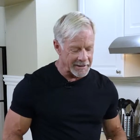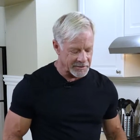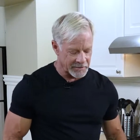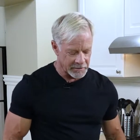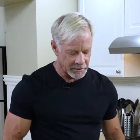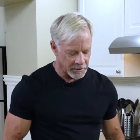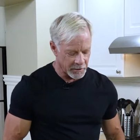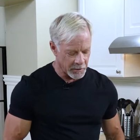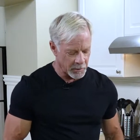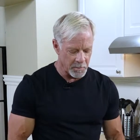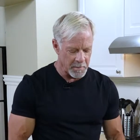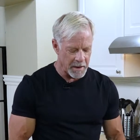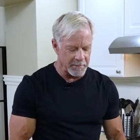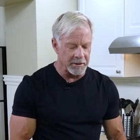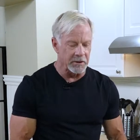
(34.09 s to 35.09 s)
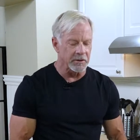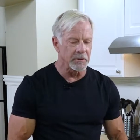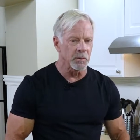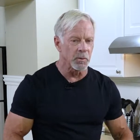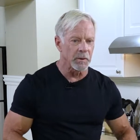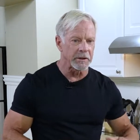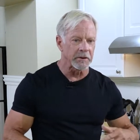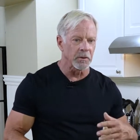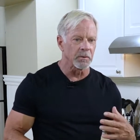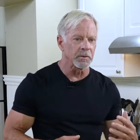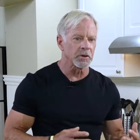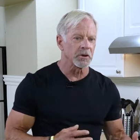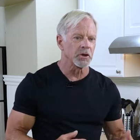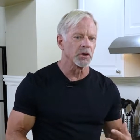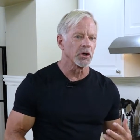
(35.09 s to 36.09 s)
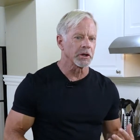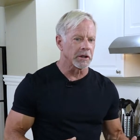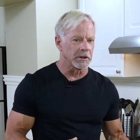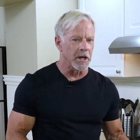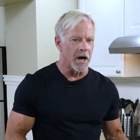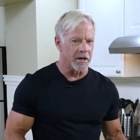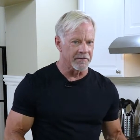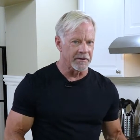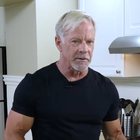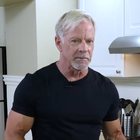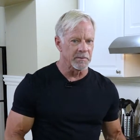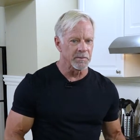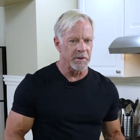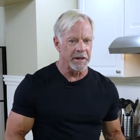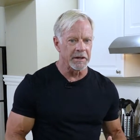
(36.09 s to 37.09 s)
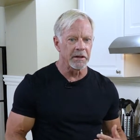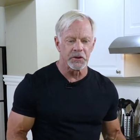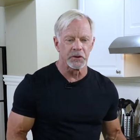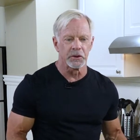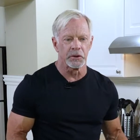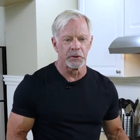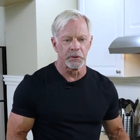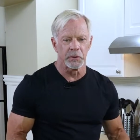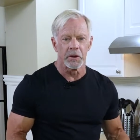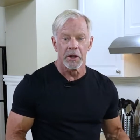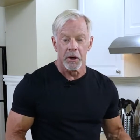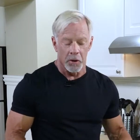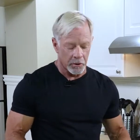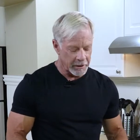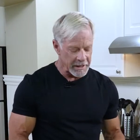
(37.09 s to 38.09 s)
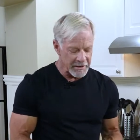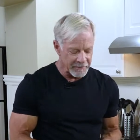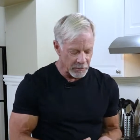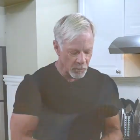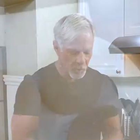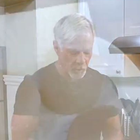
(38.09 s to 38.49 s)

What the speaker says: So maybe we don't cook a lot of them, but 2 or even